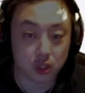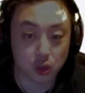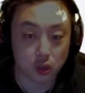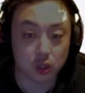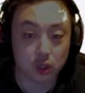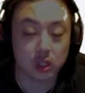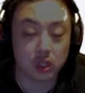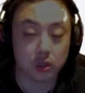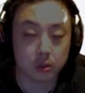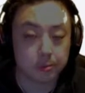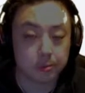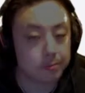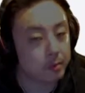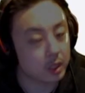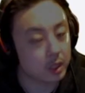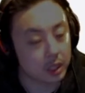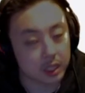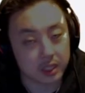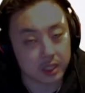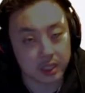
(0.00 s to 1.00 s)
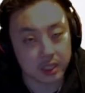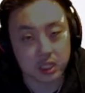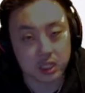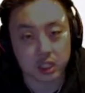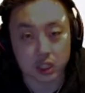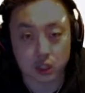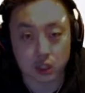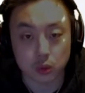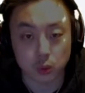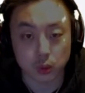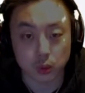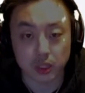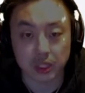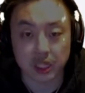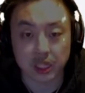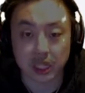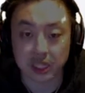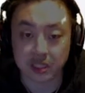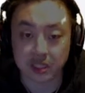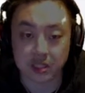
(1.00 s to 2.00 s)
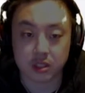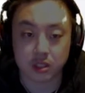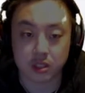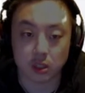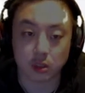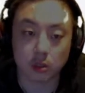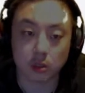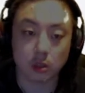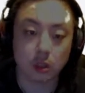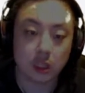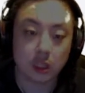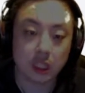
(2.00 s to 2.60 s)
unit, this is really nice. So